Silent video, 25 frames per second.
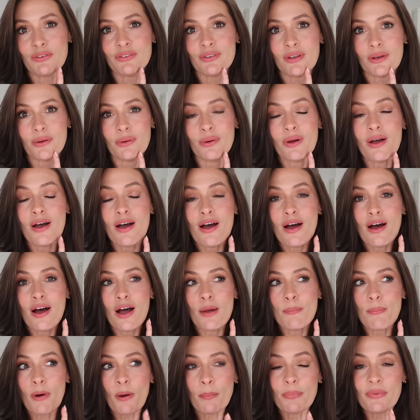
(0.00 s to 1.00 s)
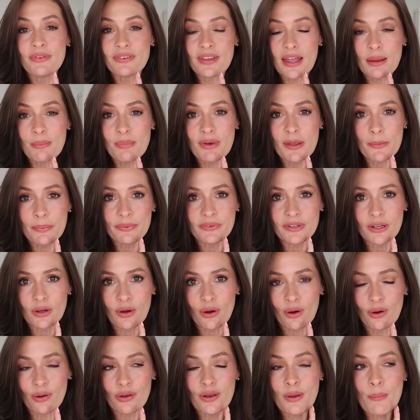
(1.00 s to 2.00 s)
So I popped the same lipstick
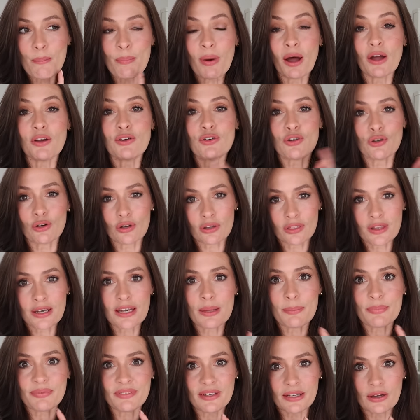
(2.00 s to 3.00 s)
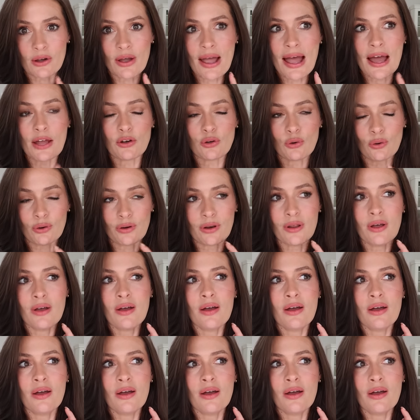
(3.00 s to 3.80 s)
on, but I took the lipstick I had on